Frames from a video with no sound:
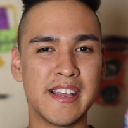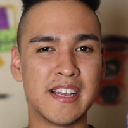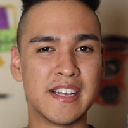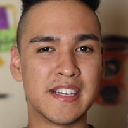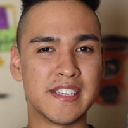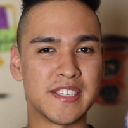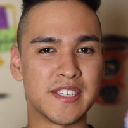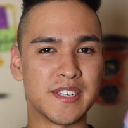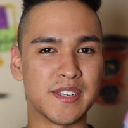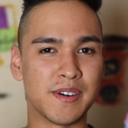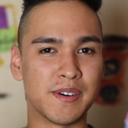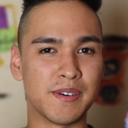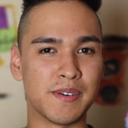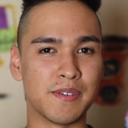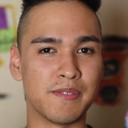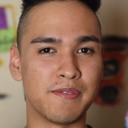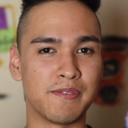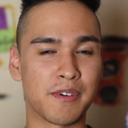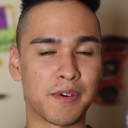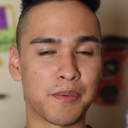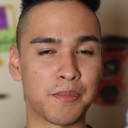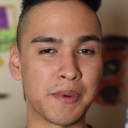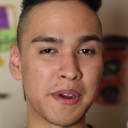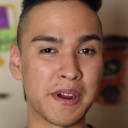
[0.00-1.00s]
So
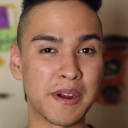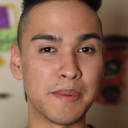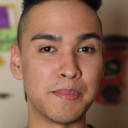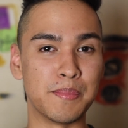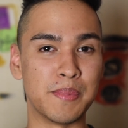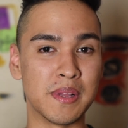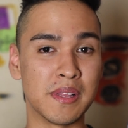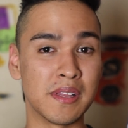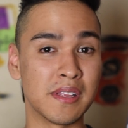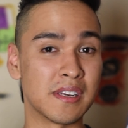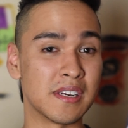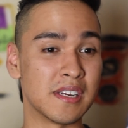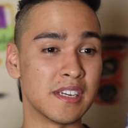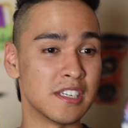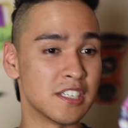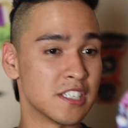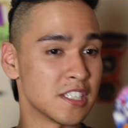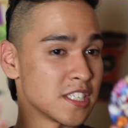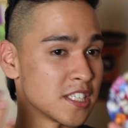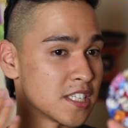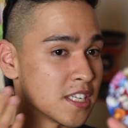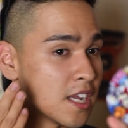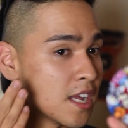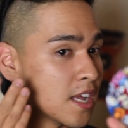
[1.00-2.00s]
for wearability,
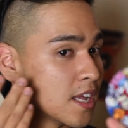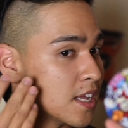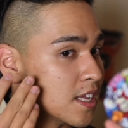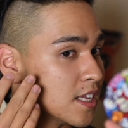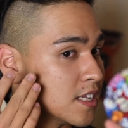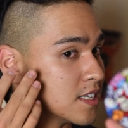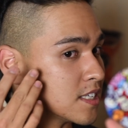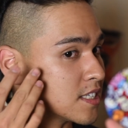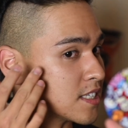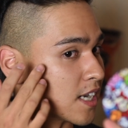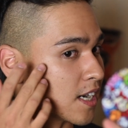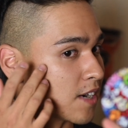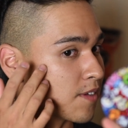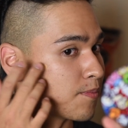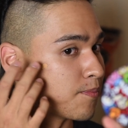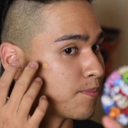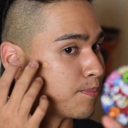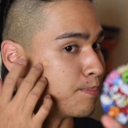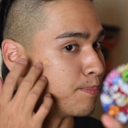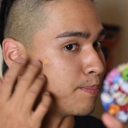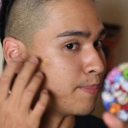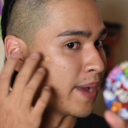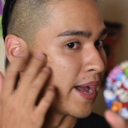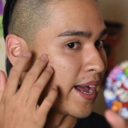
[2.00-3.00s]
just
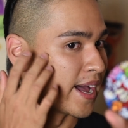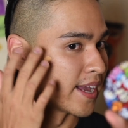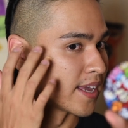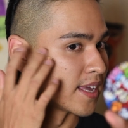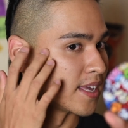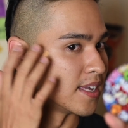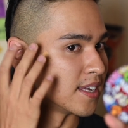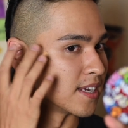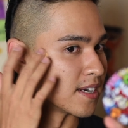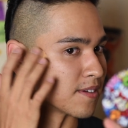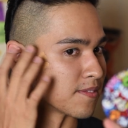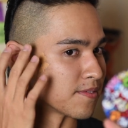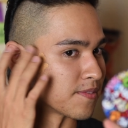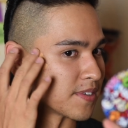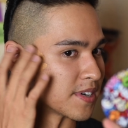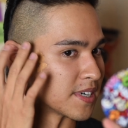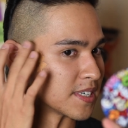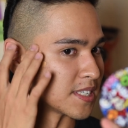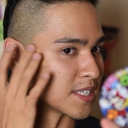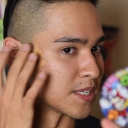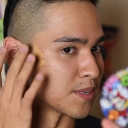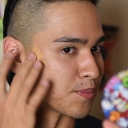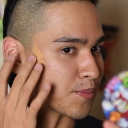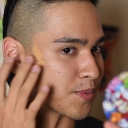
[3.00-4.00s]
start back here
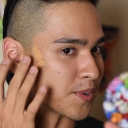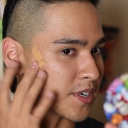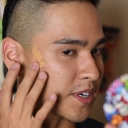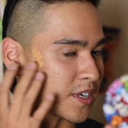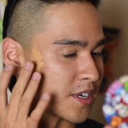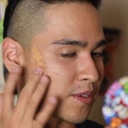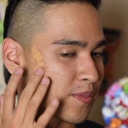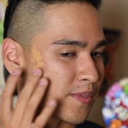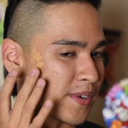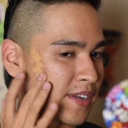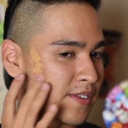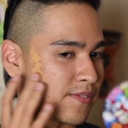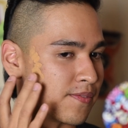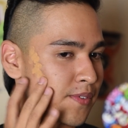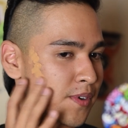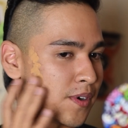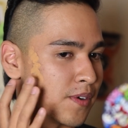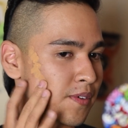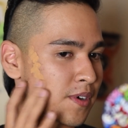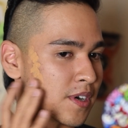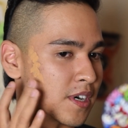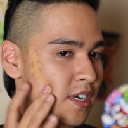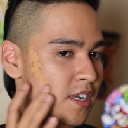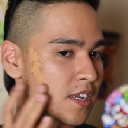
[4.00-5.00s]
first and work your way
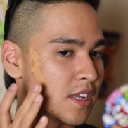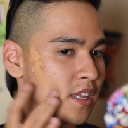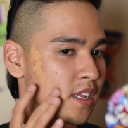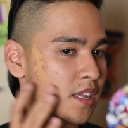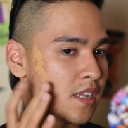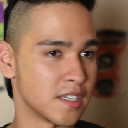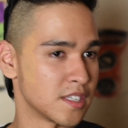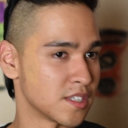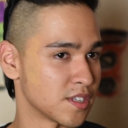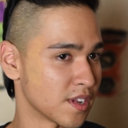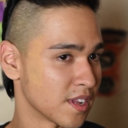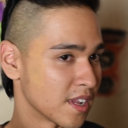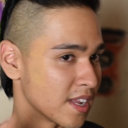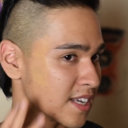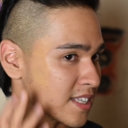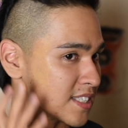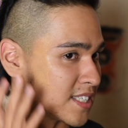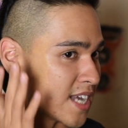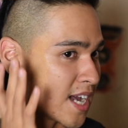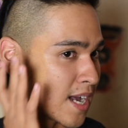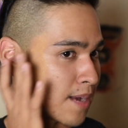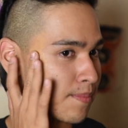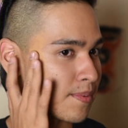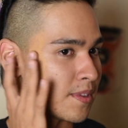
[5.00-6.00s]
forward. So like
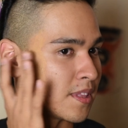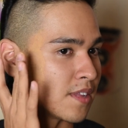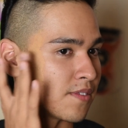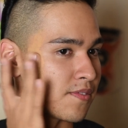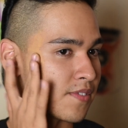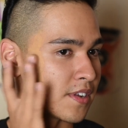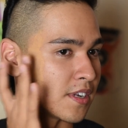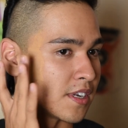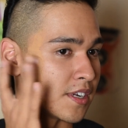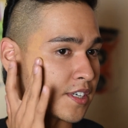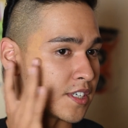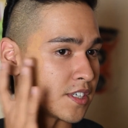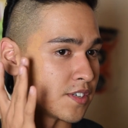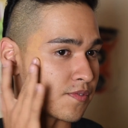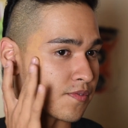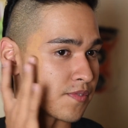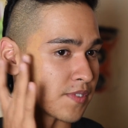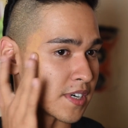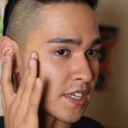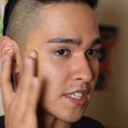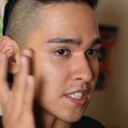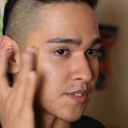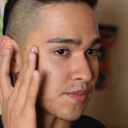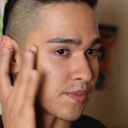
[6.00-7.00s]
tapping the foundation
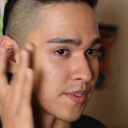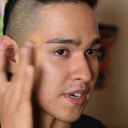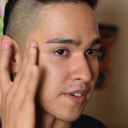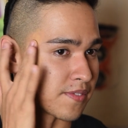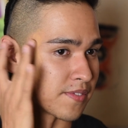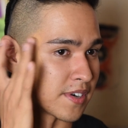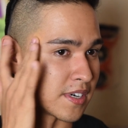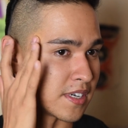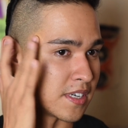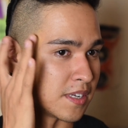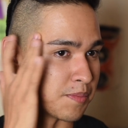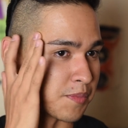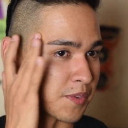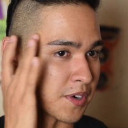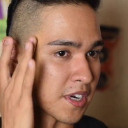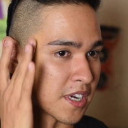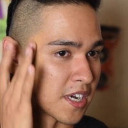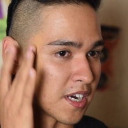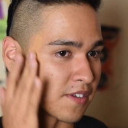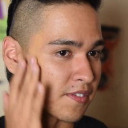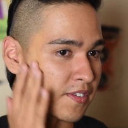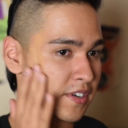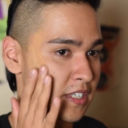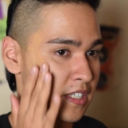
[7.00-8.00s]
first wherever I need more
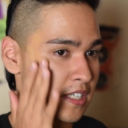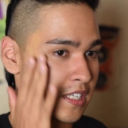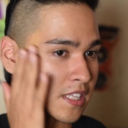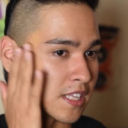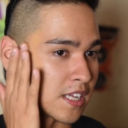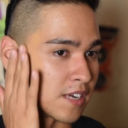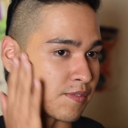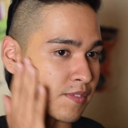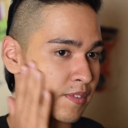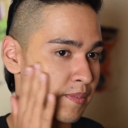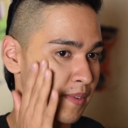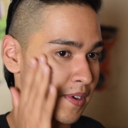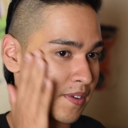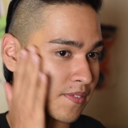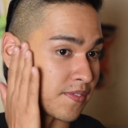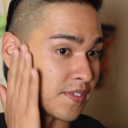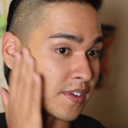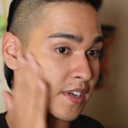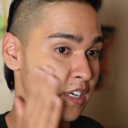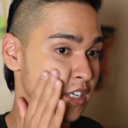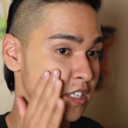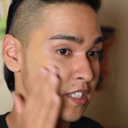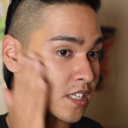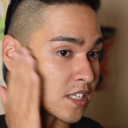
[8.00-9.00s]
coverage, and then with my
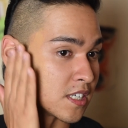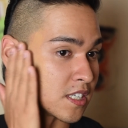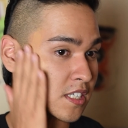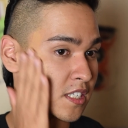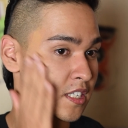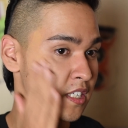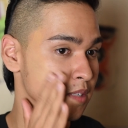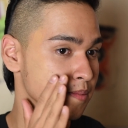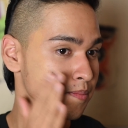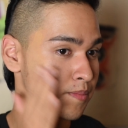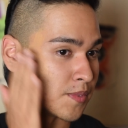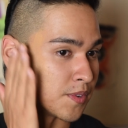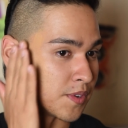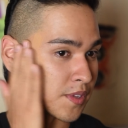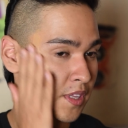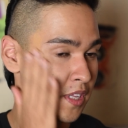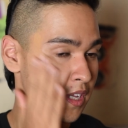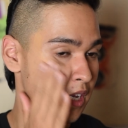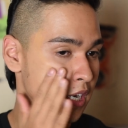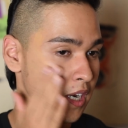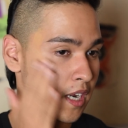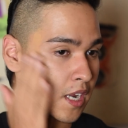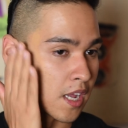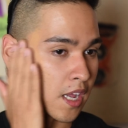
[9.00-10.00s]
fingers I just smooth
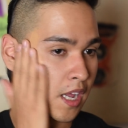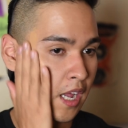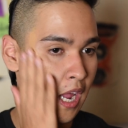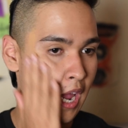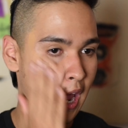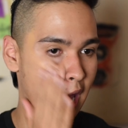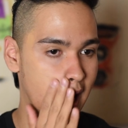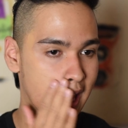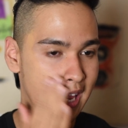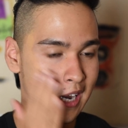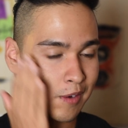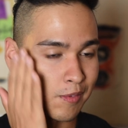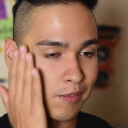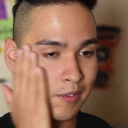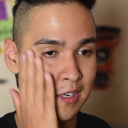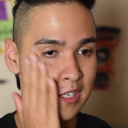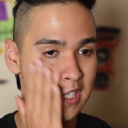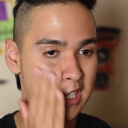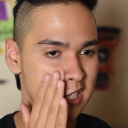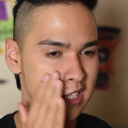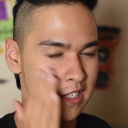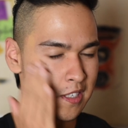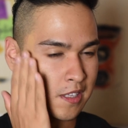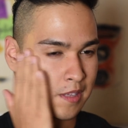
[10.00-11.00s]
it
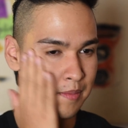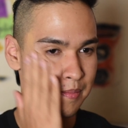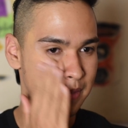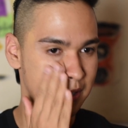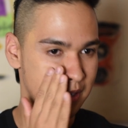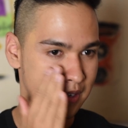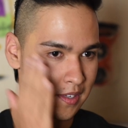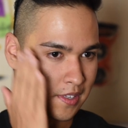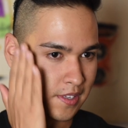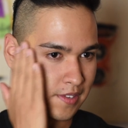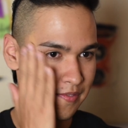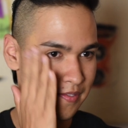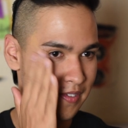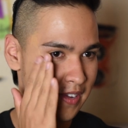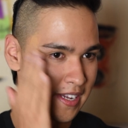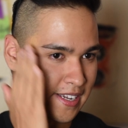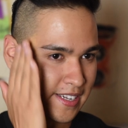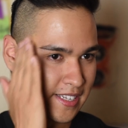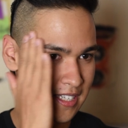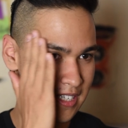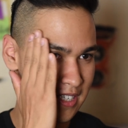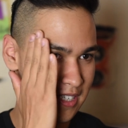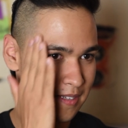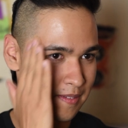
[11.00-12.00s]
inwards to the middle of the
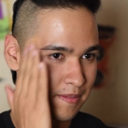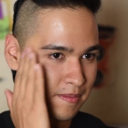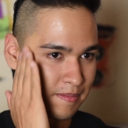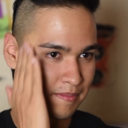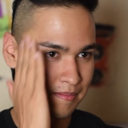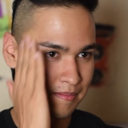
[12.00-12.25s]
face.